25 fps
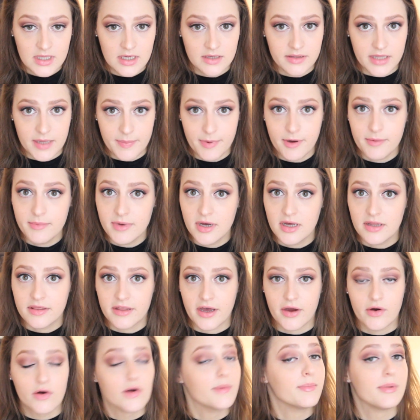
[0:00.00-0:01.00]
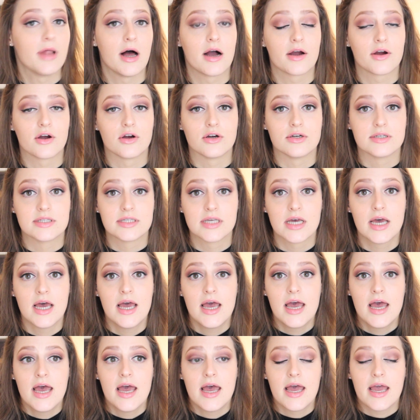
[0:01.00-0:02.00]
they put me on thyroid blockers
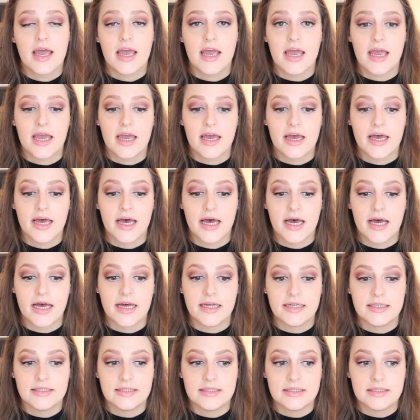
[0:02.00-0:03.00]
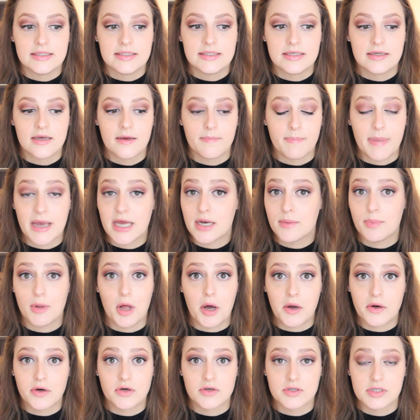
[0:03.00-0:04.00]
and beta
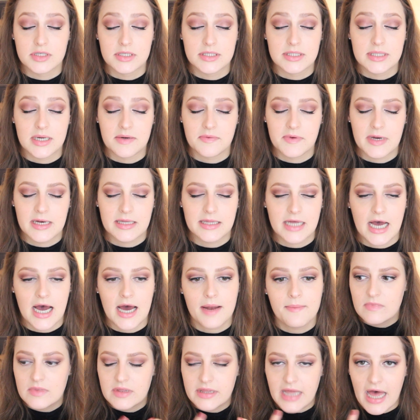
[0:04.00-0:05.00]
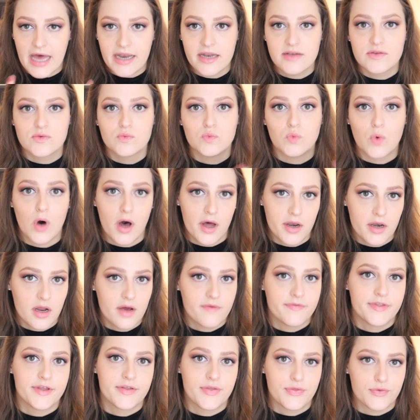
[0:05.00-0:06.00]
blockers and stuff like that. That is one
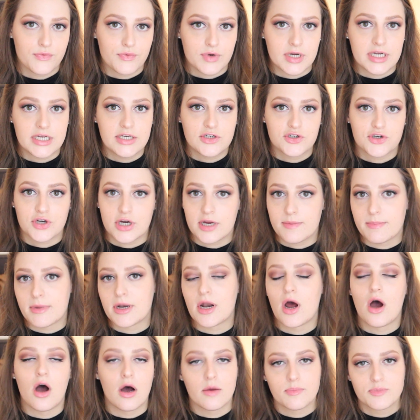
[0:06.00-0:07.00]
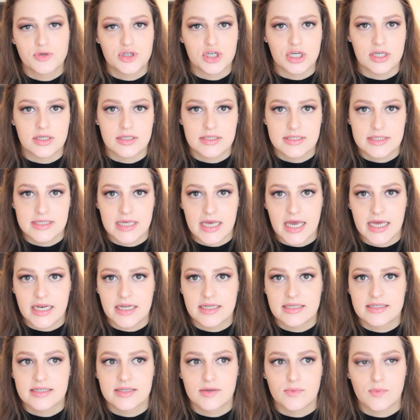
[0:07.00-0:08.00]
of the 3 treatment options, and
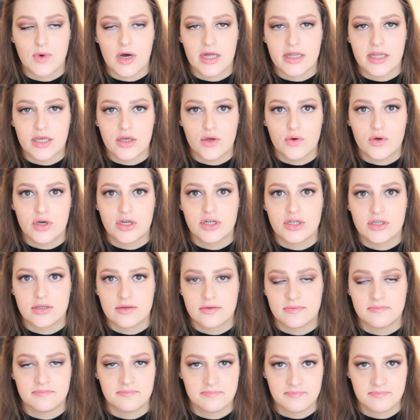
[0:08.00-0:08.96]
it's the one that you can,